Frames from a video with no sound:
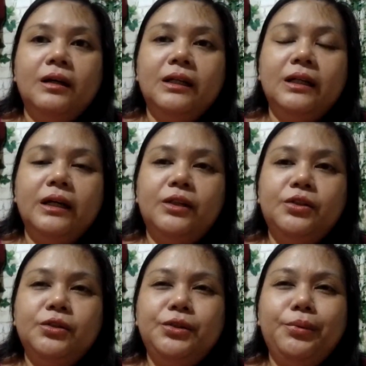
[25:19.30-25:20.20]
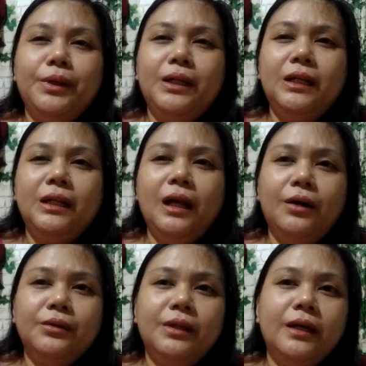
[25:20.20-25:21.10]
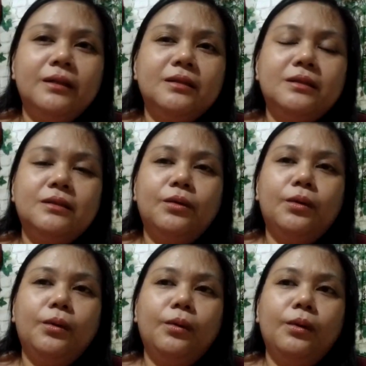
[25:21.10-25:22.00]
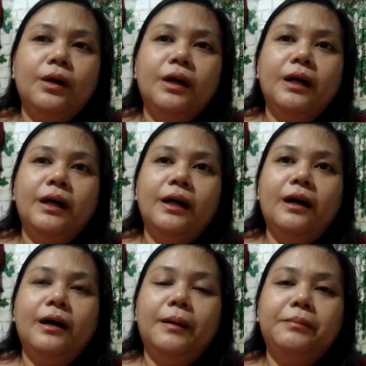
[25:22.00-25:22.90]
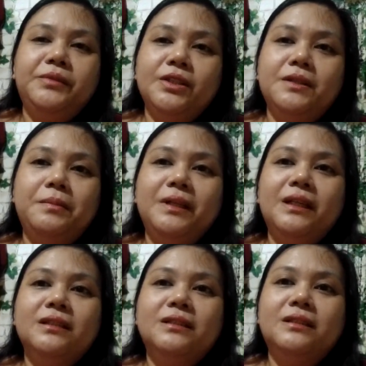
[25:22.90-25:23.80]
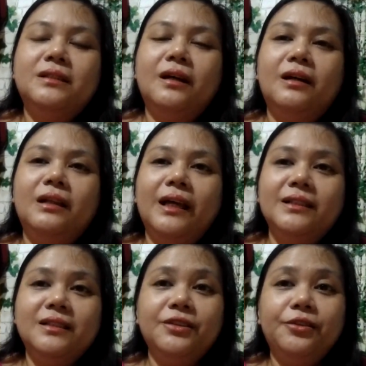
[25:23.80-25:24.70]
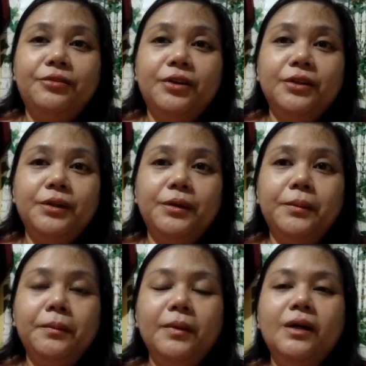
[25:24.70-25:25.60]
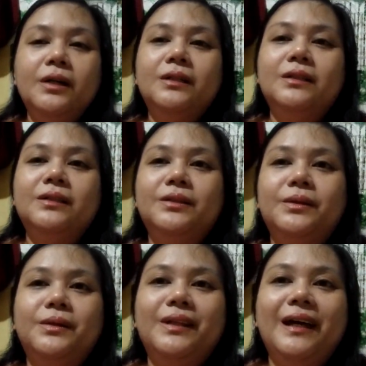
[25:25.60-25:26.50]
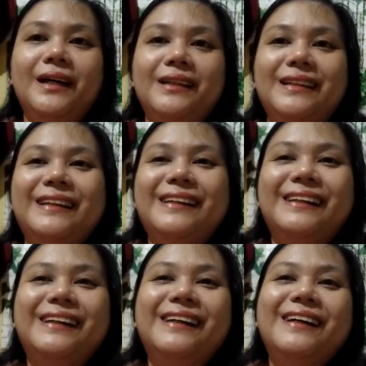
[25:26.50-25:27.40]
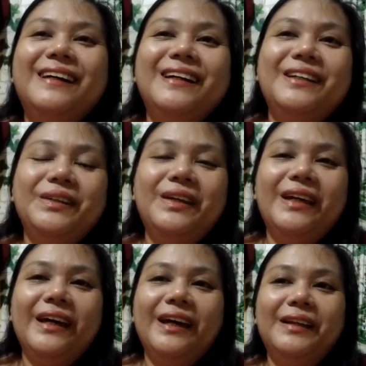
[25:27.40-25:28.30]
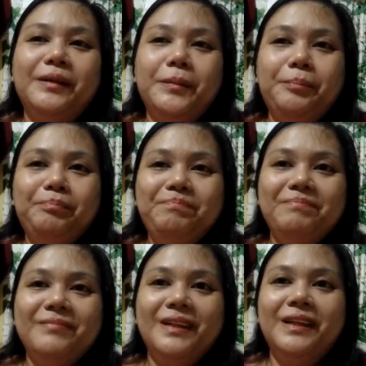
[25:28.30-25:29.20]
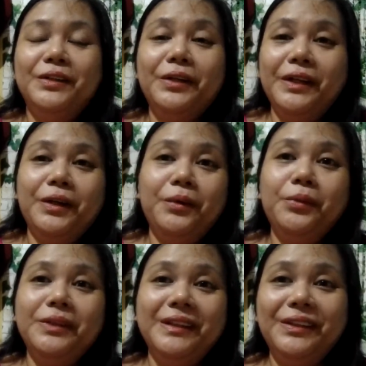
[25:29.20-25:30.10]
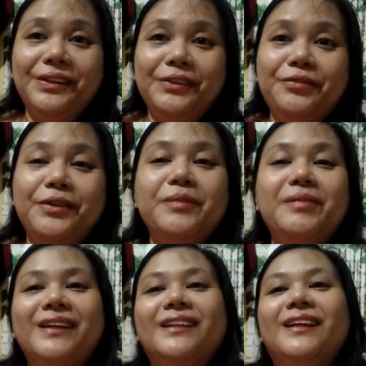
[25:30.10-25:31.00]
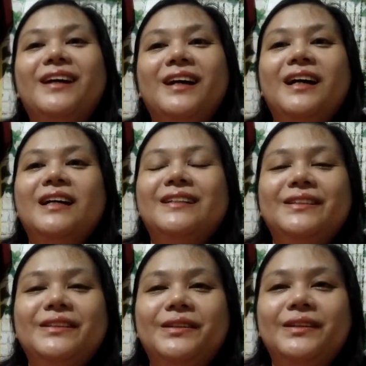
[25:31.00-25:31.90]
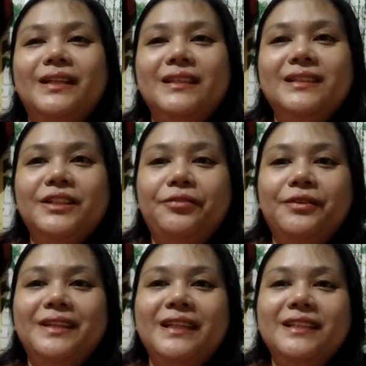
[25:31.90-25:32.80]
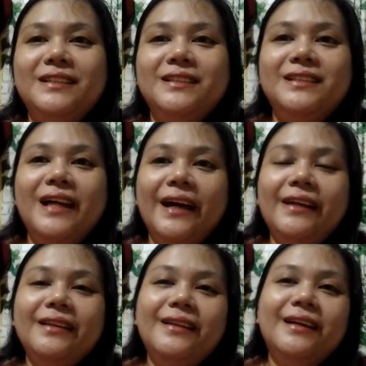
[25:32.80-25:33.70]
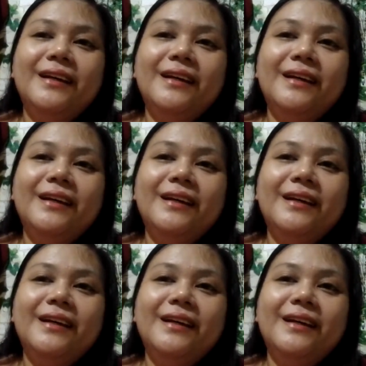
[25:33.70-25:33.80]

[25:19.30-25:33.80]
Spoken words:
It usually loudens, so just please lessen the volume so that you can your ear wouldn't hurt from it. So that's it for this night.